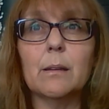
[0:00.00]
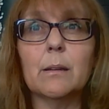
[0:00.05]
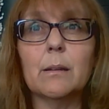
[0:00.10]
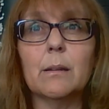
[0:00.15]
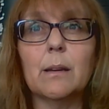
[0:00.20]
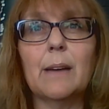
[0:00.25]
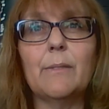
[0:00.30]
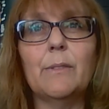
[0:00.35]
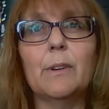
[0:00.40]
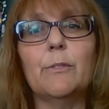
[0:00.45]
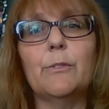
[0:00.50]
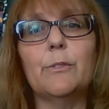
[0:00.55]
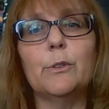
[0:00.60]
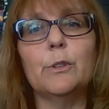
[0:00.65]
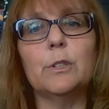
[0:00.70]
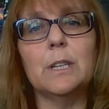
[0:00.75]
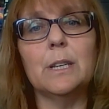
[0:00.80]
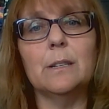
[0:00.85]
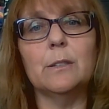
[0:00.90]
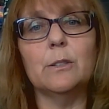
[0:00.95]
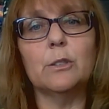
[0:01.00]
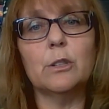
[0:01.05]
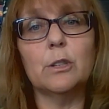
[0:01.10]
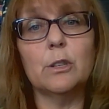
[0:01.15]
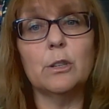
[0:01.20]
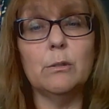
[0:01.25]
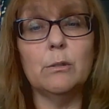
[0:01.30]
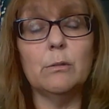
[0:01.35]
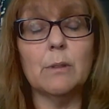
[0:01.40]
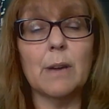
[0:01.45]
having a foot in
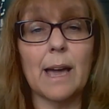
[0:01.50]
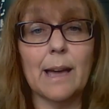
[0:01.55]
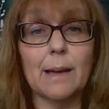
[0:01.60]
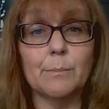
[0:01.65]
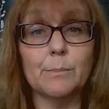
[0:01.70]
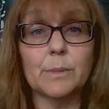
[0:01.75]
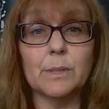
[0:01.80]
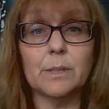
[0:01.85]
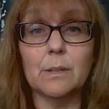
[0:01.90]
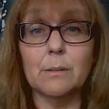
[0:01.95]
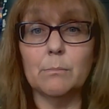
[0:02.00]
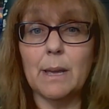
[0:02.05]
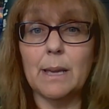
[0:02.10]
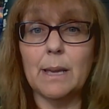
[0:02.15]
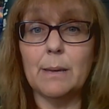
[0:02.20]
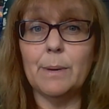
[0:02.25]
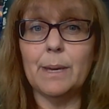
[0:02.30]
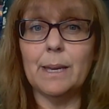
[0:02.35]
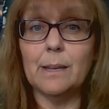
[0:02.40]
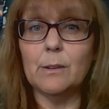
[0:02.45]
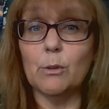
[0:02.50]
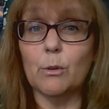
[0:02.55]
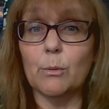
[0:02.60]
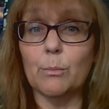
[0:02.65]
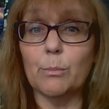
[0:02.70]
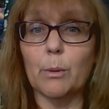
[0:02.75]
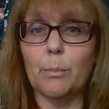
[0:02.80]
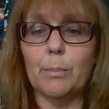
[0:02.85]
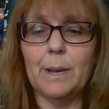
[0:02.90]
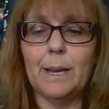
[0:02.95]
two camps and maybe not
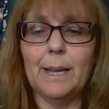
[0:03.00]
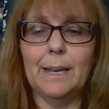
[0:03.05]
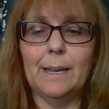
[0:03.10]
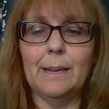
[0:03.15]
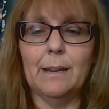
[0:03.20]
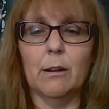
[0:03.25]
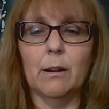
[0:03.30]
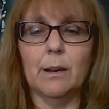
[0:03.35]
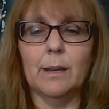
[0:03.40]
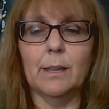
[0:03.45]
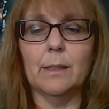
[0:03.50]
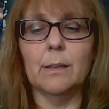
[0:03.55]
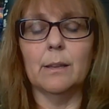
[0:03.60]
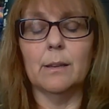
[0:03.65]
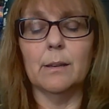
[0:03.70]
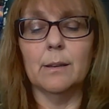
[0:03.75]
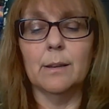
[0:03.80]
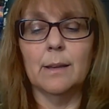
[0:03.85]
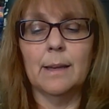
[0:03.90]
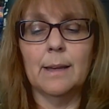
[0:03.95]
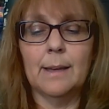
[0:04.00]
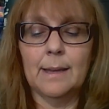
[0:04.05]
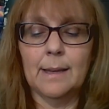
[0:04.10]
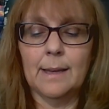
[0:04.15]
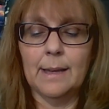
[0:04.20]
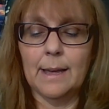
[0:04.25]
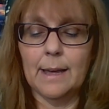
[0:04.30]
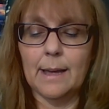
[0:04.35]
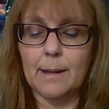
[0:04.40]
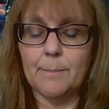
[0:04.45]
properly in either.
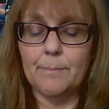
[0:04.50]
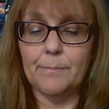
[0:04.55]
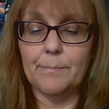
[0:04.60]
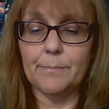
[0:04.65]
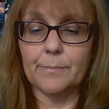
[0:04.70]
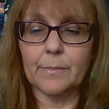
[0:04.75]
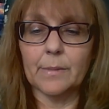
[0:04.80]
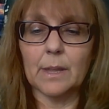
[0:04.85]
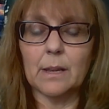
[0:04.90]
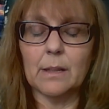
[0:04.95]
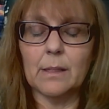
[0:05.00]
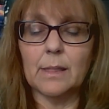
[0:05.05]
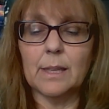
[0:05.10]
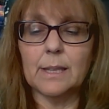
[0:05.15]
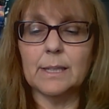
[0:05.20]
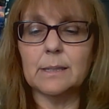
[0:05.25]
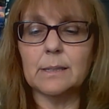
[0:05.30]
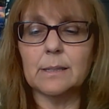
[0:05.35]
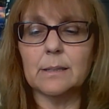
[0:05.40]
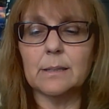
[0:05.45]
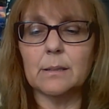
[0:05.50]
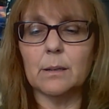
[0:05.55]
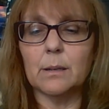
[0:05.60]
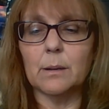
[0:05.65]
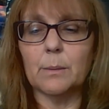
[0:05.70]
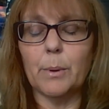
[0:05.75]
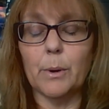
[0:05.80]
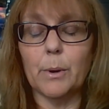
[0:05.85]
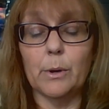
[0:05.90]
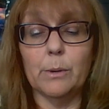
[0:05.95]
This
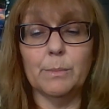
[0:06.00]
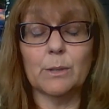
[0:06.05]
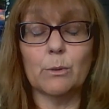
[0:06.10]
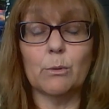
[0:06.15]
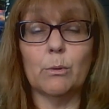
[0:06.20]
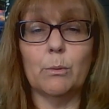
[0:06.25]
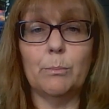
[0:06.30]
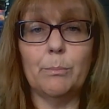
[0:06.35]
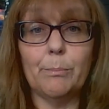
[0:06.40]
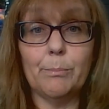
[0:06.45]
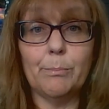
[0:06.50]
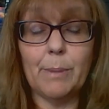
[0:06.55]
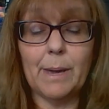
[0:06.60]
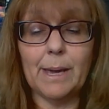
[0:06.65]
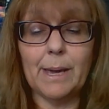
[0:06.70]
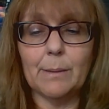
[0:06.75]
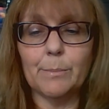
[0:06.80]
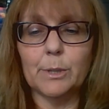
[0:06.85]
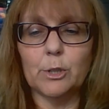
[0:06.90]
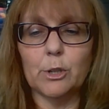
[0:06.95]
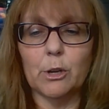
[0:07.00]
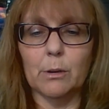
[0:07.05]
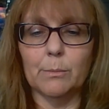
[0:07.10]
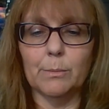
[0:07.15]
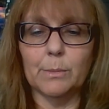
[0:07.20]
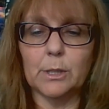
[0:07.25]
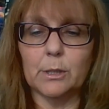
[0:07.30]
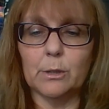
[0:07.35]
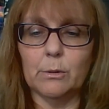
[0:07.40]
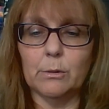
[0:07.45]
poem is called Pink Pyjama
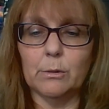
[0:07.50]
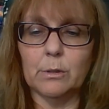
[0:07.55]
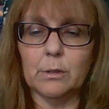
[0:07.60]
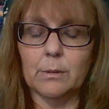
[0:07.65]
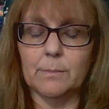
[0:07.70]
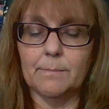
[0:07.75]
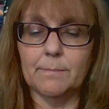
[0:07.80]
Suit.